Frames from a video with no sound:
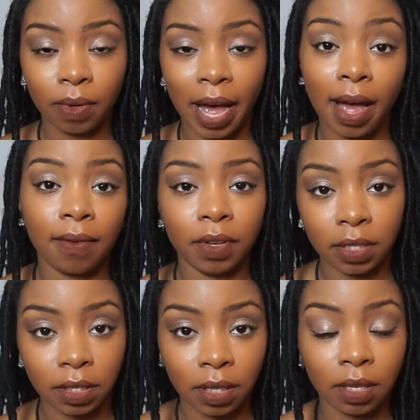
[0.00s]

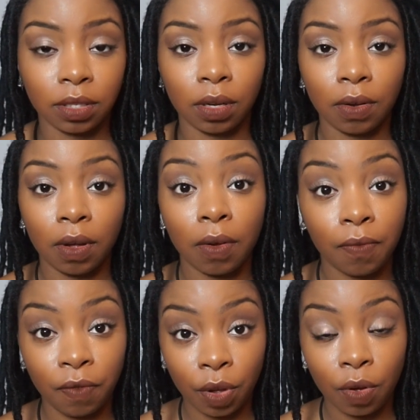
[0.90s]
Obviously, these are
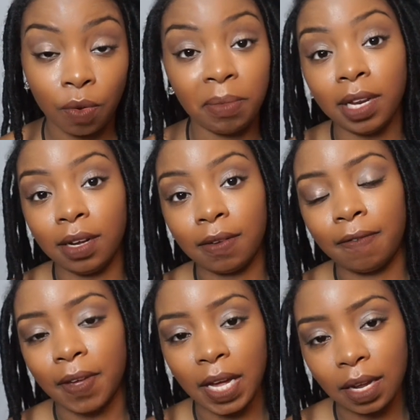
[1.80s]
faux, meaning
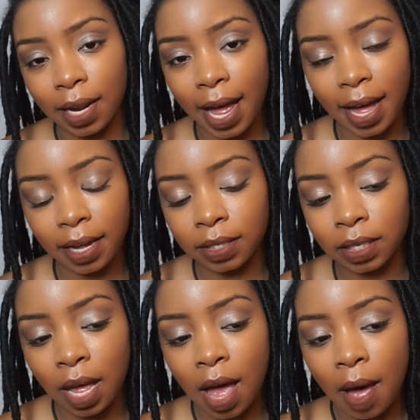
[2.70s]
fake locks,
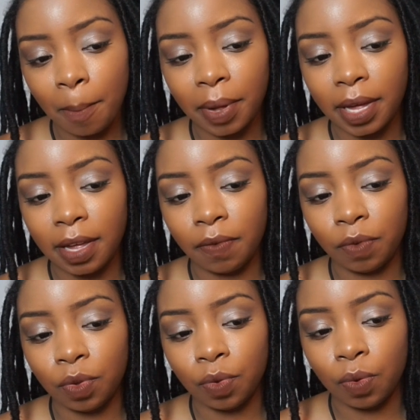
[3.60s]
but
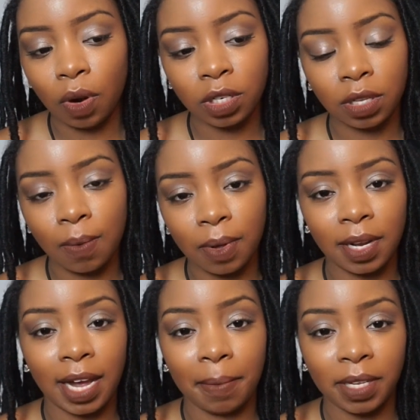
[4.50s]
if you are
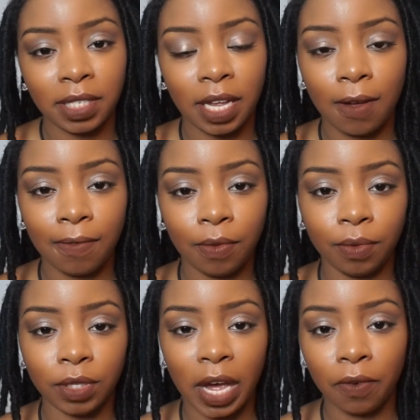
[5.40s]
someone like myself
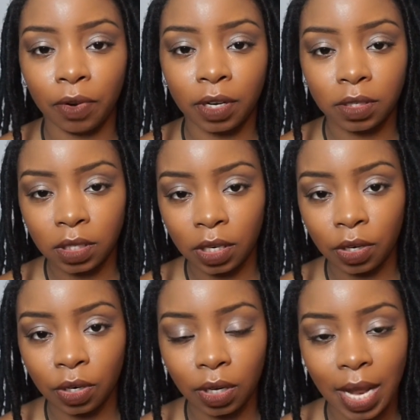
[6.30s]
who's ever
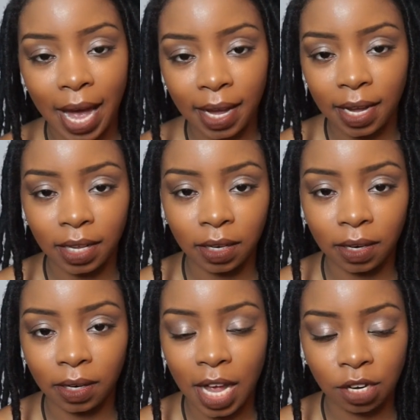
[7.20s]
considered locking
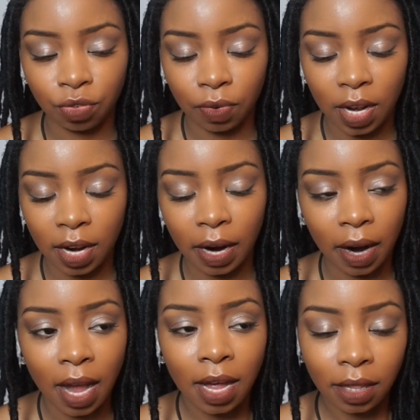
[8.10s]
their natural hair,
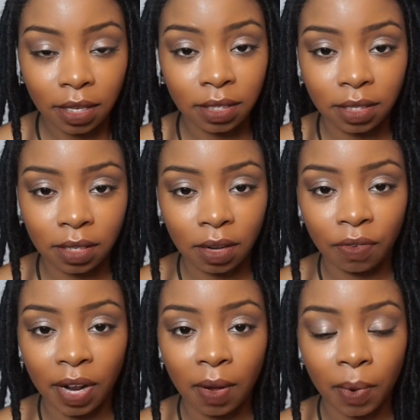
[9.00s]
this is a
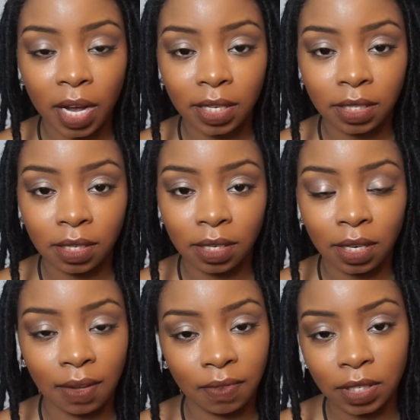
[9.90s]
great way to
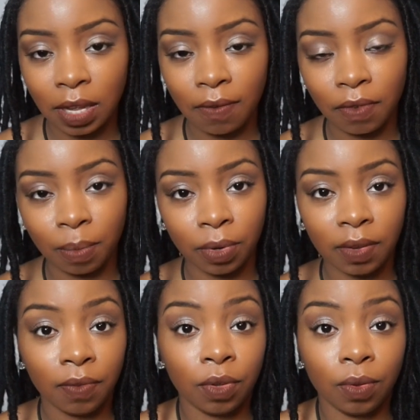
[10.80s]
give yourself a
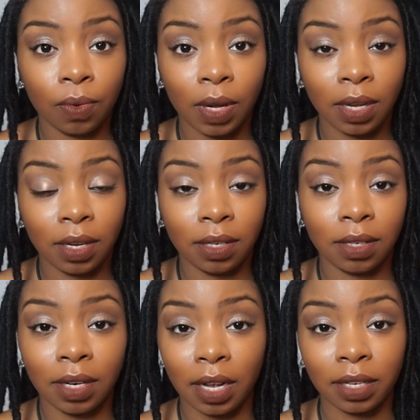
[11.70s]
preview
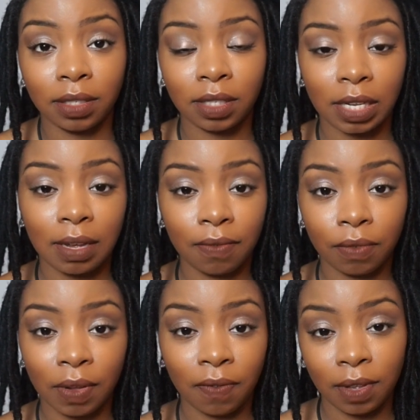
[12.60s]
and see
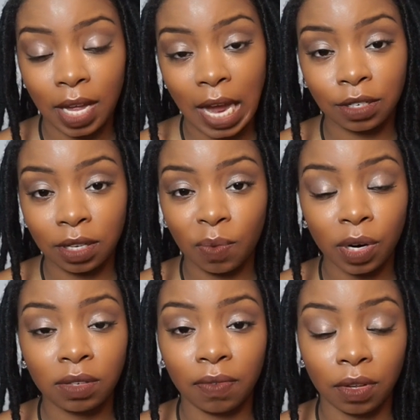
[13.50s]
if it actually
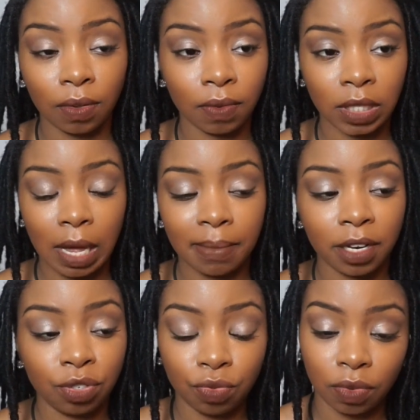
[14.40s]
works for you, if it's something
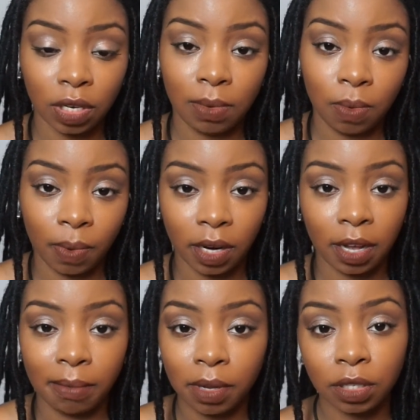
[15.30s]
that you really would want to
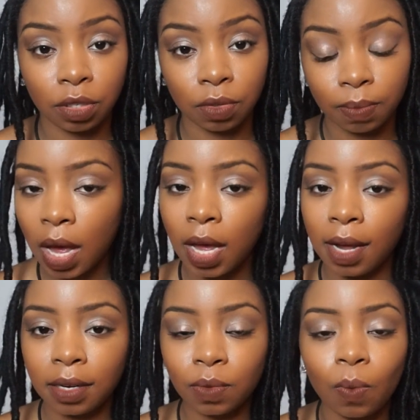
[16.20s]
commit to.
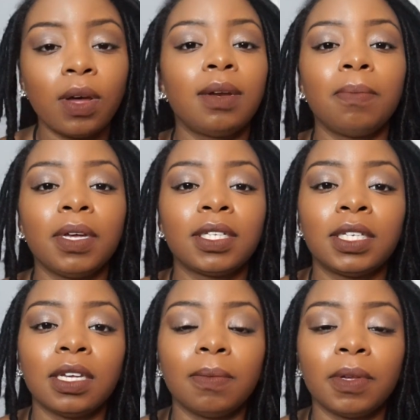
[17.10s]
Here's one big
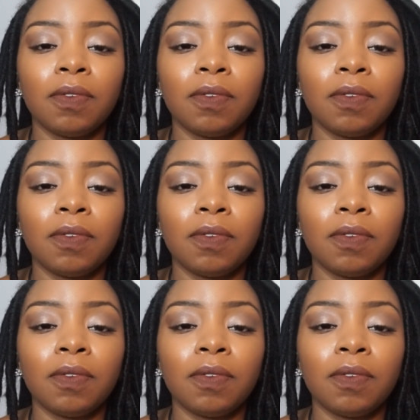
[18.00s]
tip.